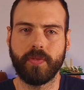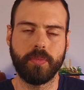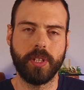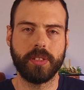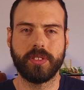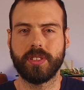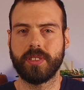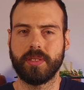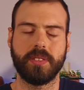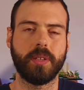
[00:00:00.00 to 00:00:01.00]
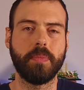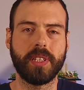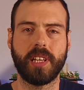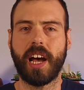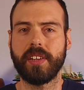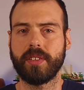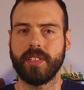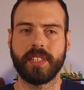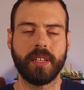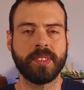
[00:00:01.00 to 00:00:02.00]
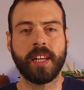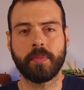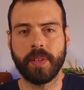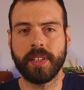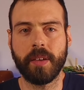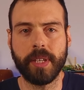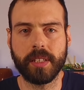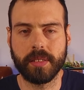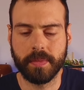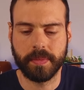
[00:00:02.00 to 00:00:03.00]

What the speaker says: for me just is a bit higher than games like Pandemic.